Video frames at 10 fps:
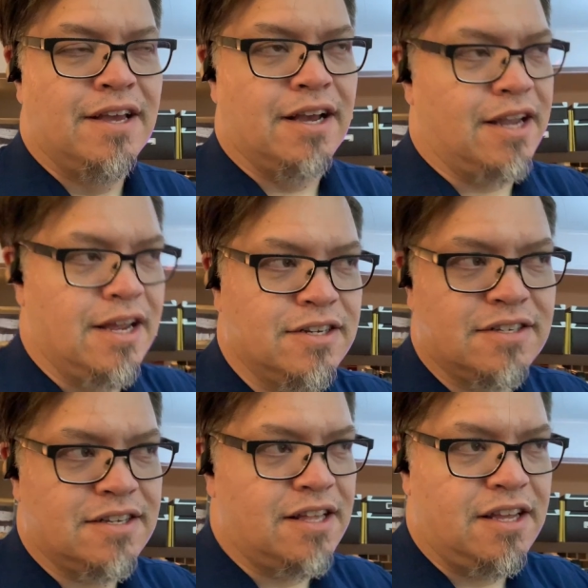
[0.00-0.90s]
Again, just
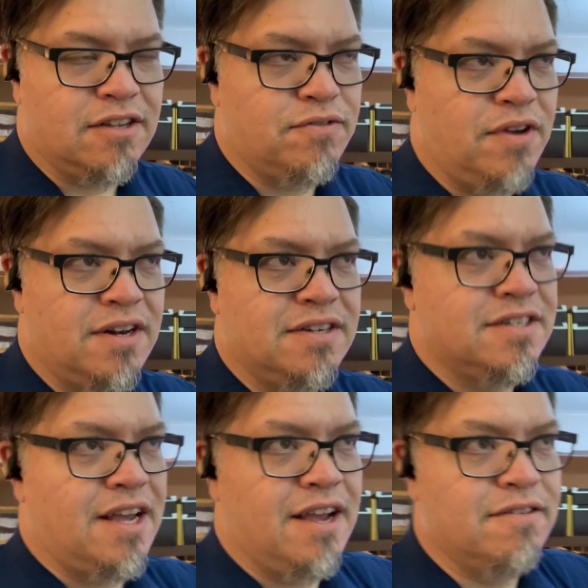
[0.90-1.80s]
because I think it's fun
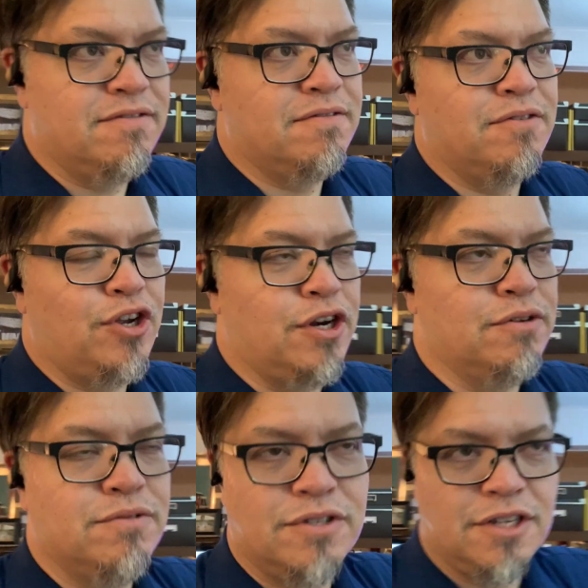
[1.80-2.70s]
to have, you know,
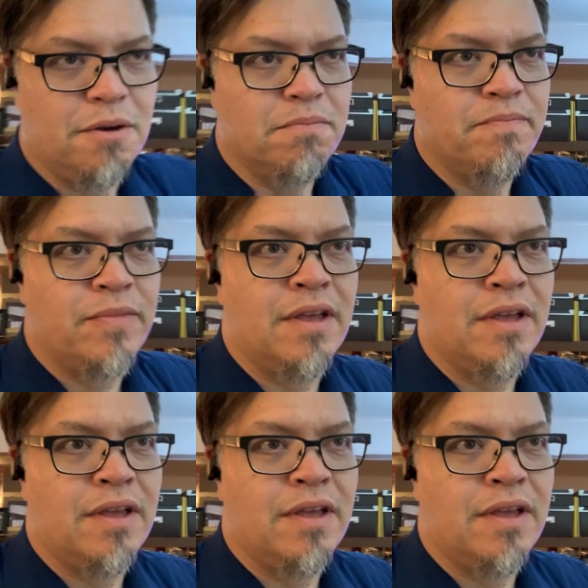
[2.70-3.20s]
some